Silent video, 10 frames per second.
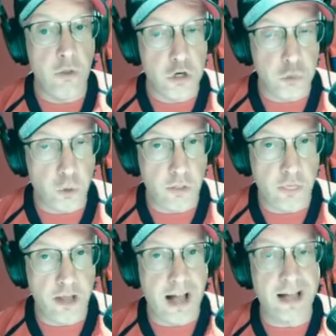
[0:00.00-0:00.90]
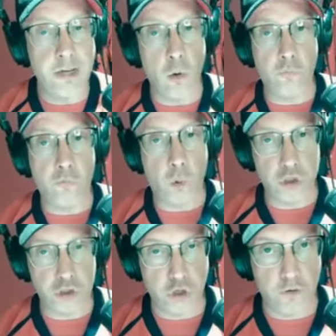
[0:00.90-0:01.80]
There's one thing I know
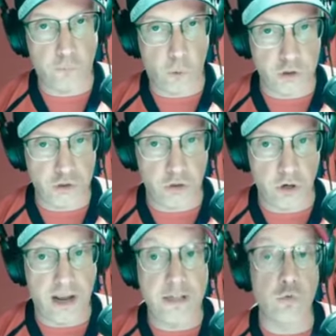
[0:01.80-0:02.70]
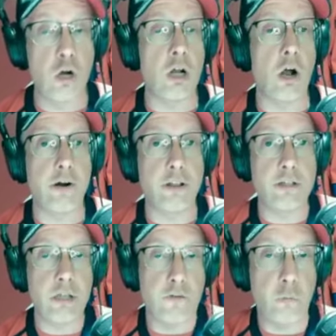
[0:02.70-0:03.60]
for sure, is
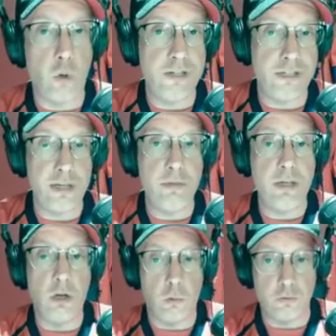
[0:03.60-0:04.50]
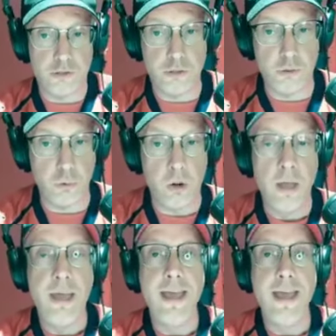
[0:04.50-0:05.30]
regardless of what team he goes to,